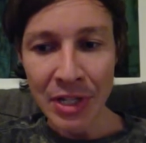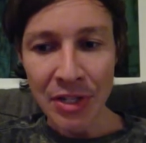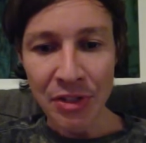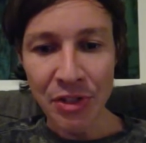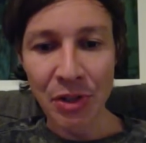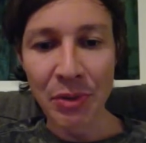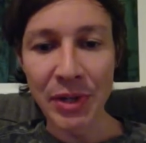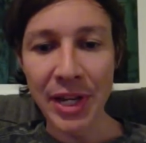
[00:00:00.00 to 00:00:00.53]

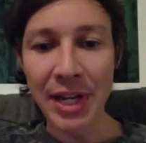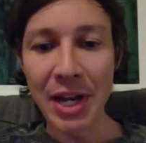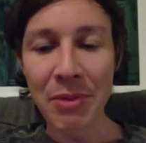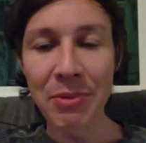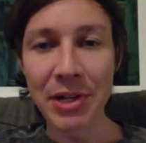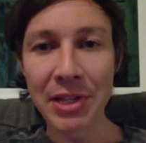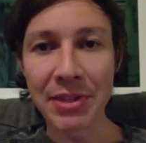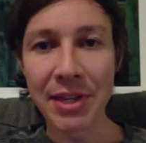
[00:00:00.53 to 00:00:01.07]
So again, I
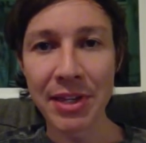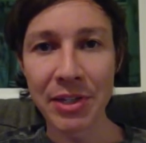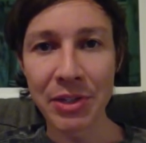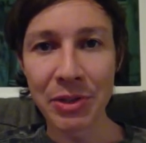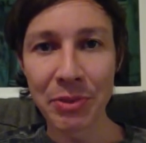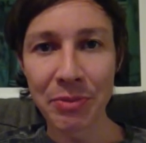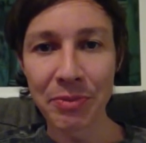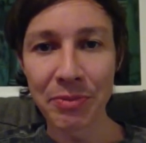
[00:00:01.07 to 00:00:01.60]
want to thank
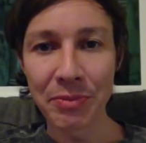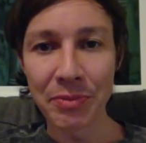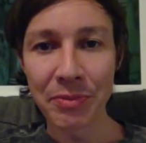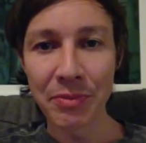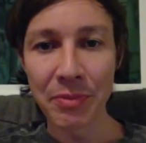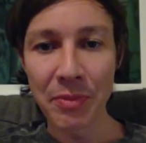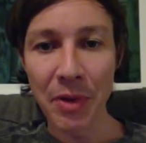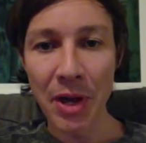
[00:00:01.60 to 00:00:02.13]
you
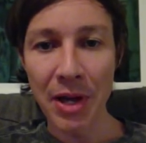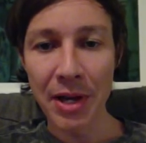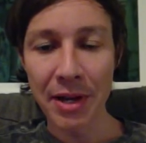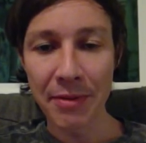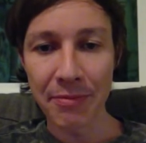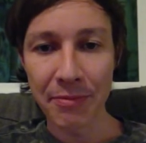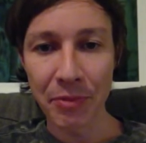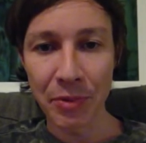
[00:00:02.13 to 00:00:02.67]

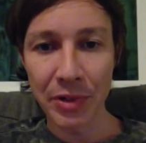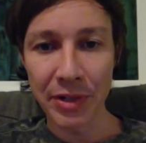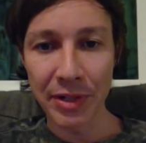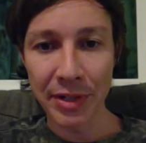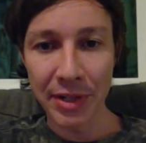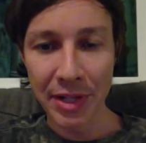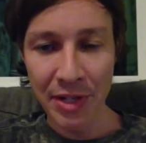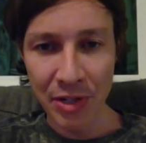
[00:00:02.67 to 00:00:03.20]
for
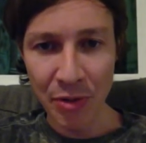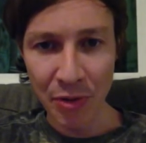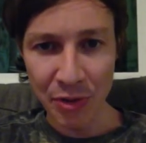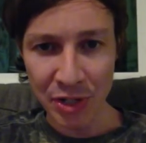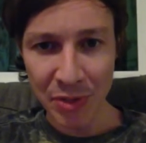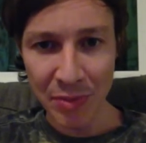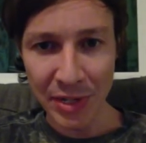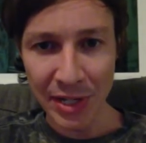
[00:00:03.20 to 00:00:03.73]

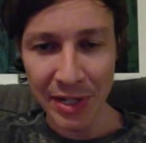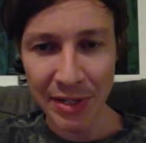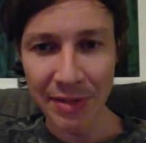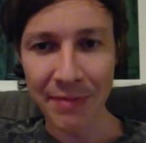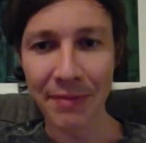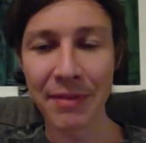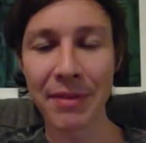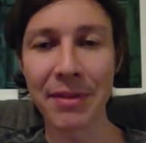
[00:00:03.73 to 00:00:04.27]
endorsing me
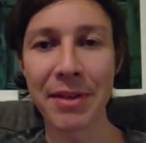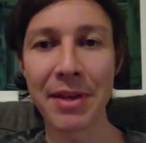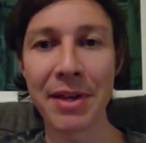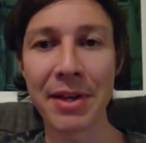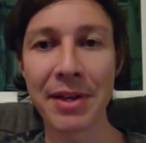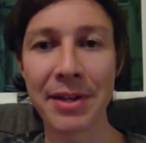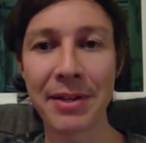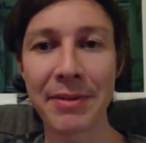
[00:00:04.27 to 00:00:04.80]

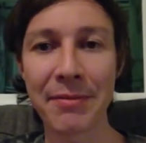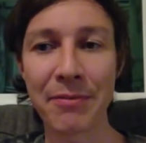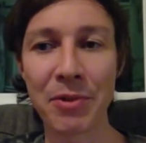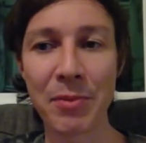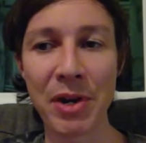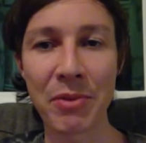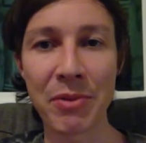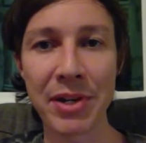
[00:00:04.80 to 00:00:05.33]
for
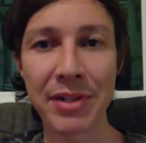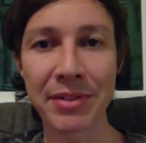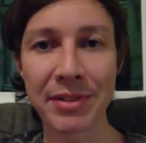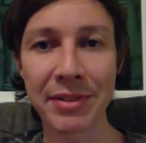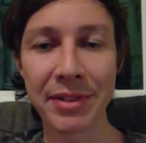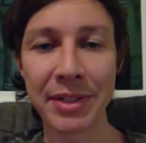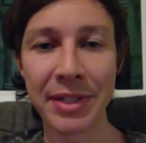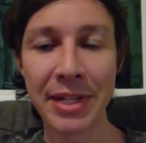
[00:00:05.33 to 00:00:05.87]
my
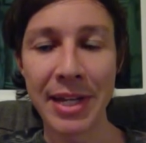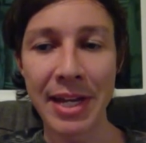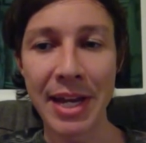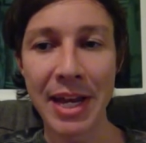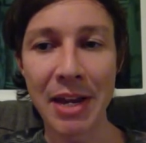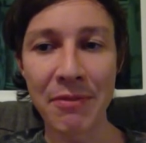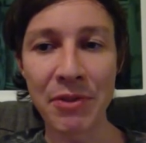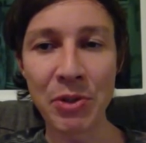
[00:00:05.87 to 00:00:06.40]
race.
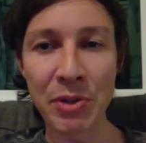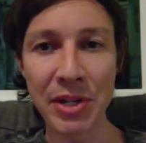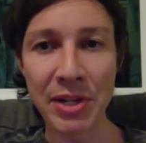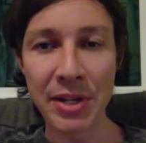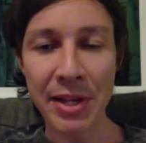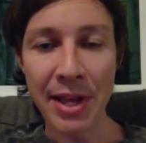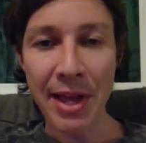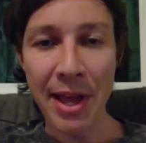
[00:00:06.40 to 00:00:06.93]
And if you
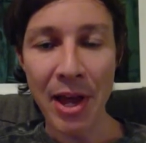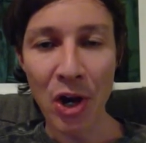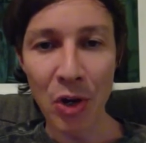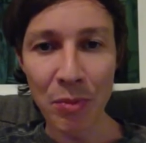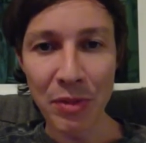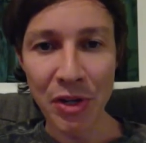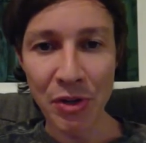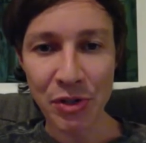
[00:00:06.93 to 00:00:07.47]
can help
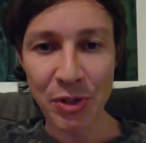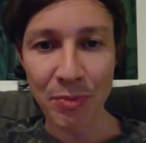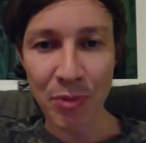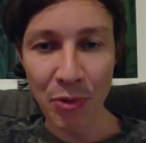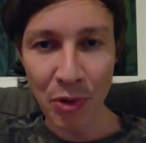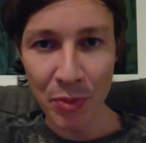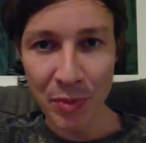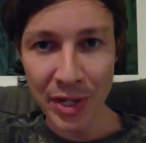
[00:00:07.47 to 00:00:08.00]
me or
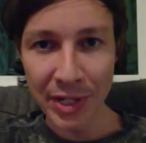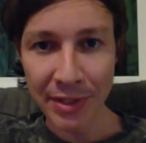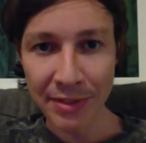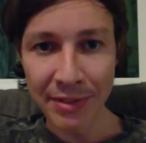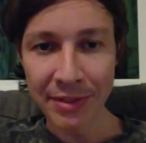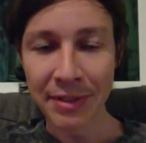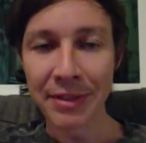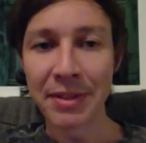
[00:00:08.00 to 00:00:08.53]
support me,
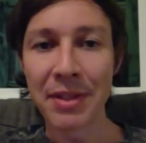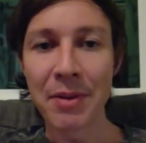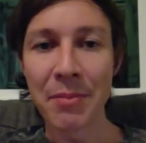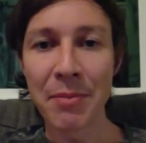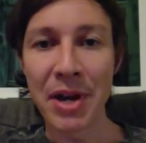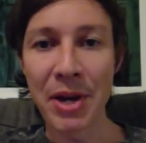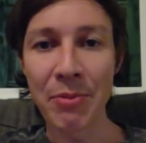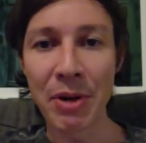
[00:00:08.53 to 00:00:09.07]

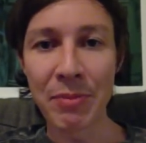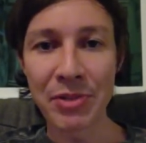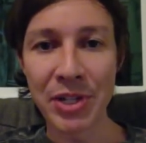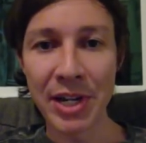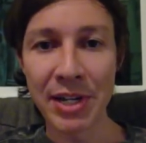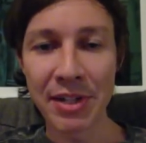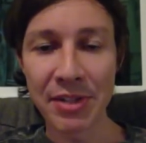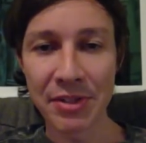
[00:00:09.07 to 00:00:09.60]
my
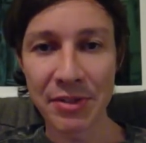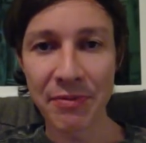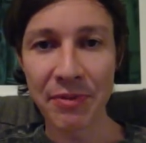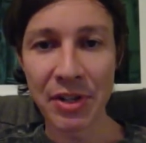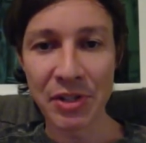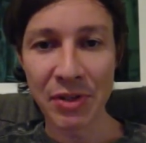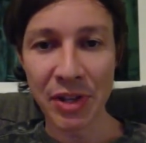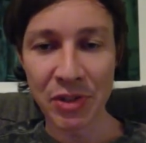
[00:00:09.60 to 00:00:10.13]
website is
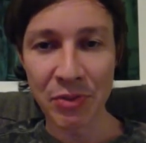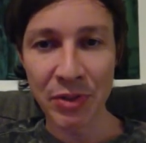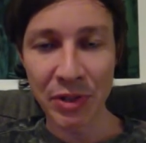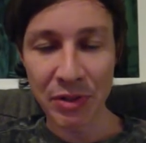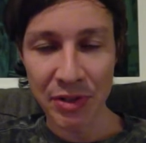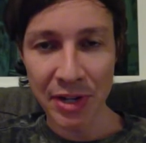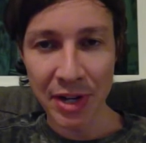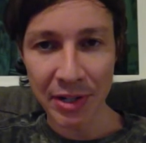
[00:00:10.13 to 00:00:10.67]

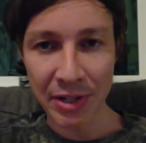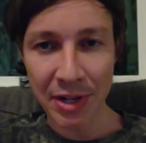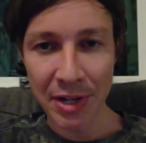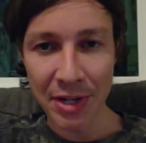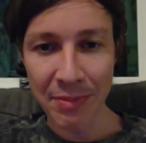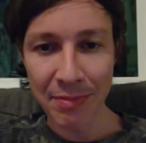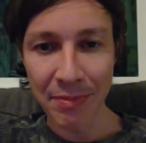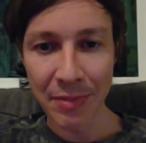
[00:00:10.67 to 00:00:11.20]

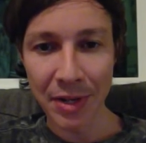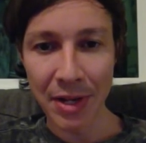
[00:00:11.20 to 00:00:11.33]
fixlosrios.com.